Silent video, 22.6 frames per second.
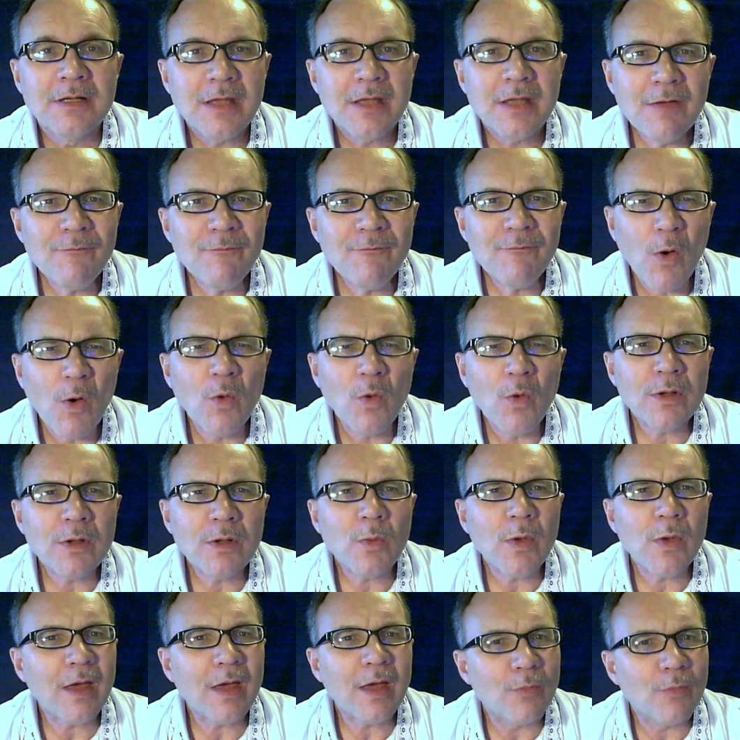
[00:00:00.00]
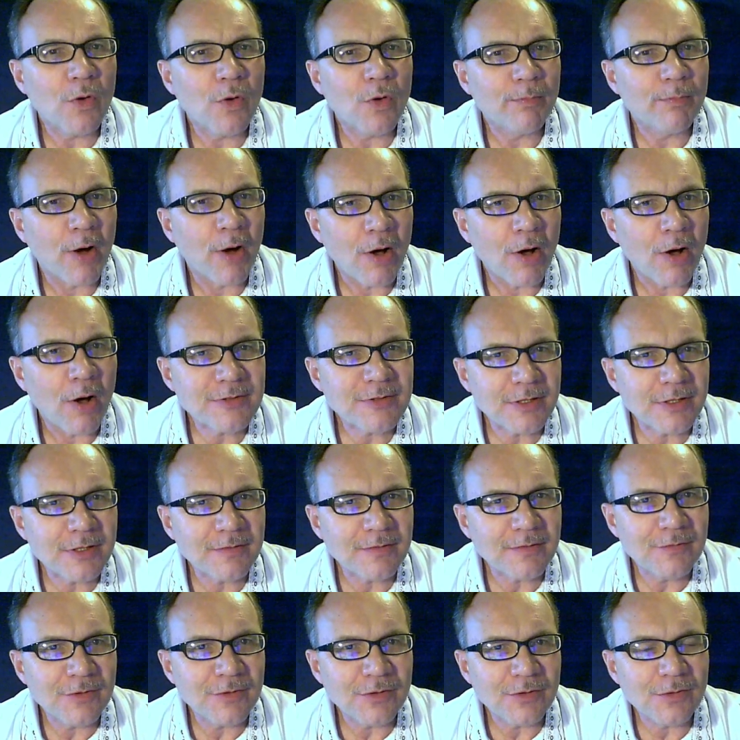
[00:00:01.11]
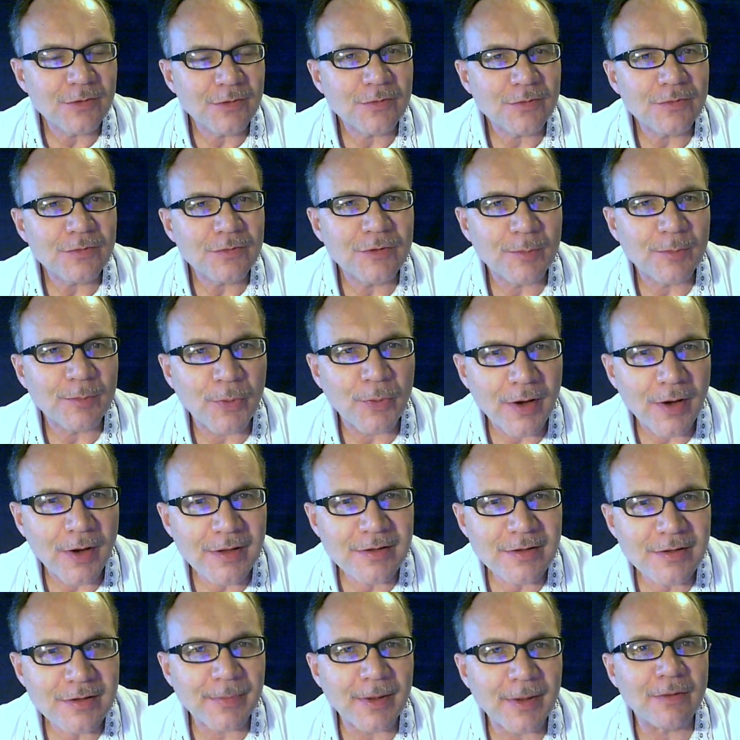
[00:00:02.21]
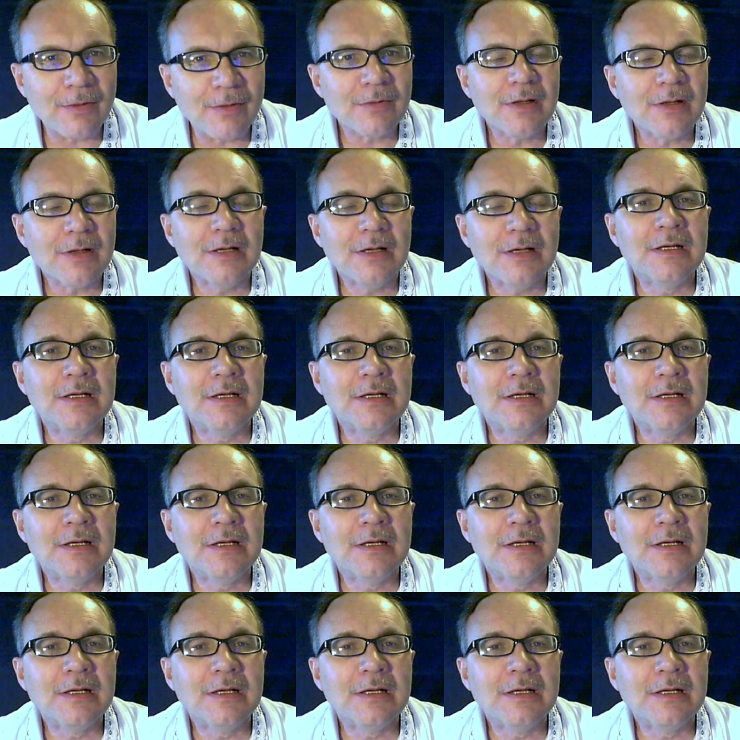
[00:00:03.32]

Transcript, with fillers: If only we had more positive news to praise about.